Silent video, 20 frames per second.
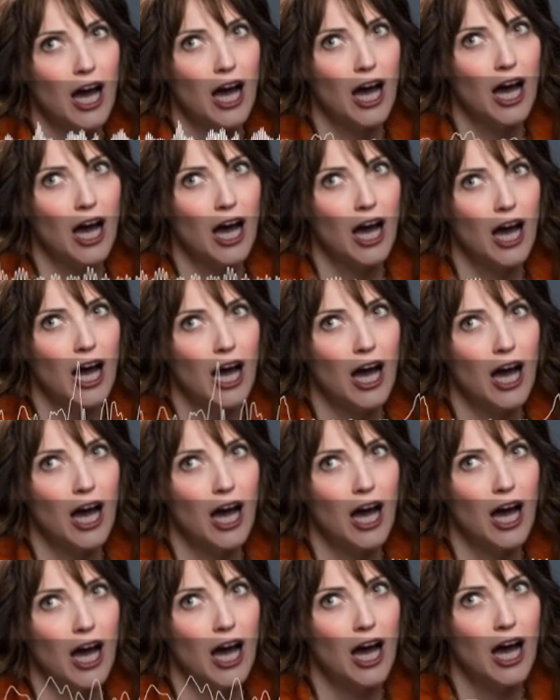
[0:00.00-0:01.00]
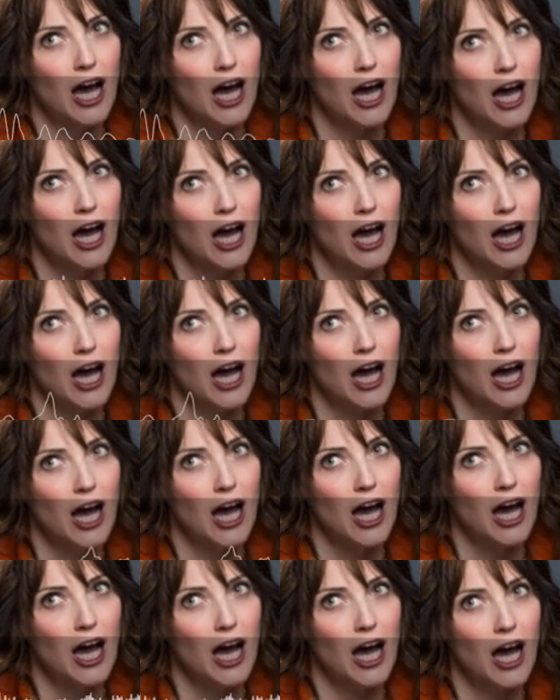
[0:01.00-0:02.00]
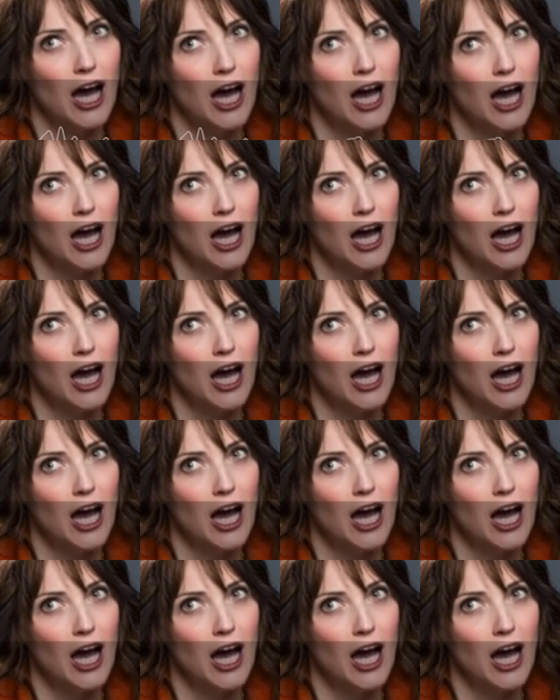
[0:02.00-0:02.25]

so she's got her earbuds in, and so this guy